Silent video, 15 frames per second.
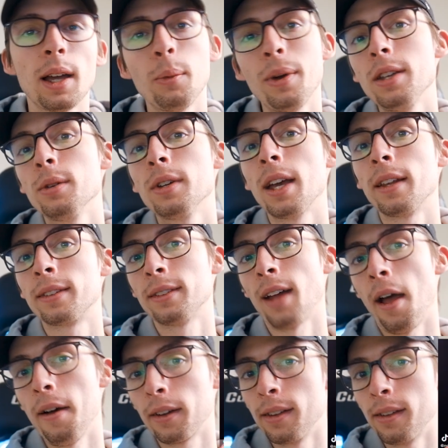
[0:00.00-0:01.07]
That way you get
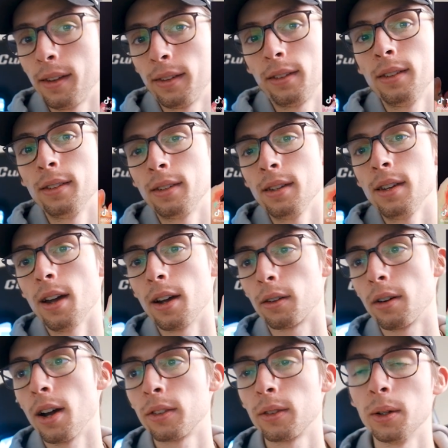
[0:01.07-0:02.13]
style consistency
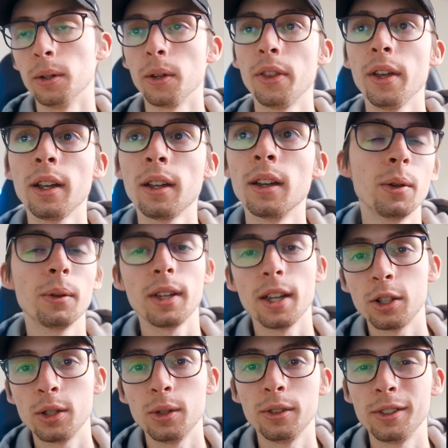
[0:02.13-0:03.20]
across the whole thing. The only
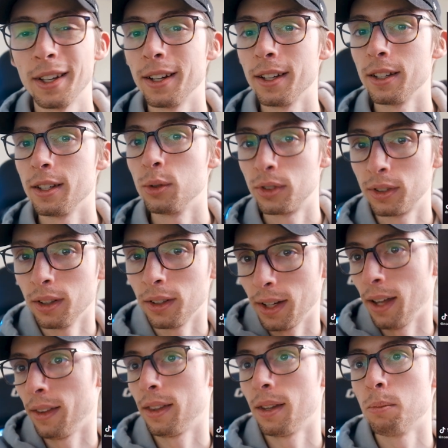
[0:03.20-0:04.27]
issue is that you still
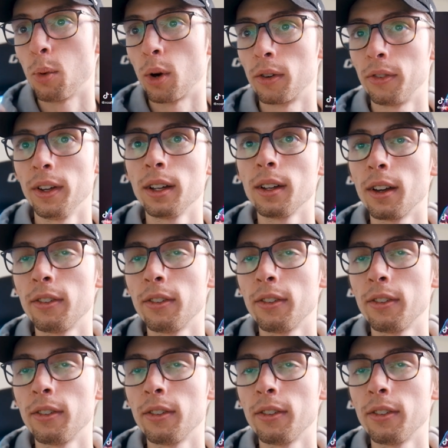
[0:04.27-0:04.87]
get the morphing